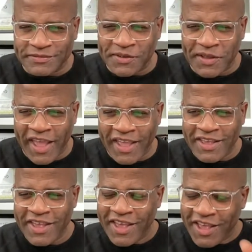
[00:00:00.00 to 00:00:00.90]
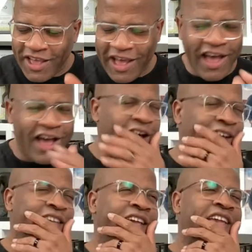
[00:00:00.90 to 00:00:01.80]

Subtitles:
Okay? Yeah.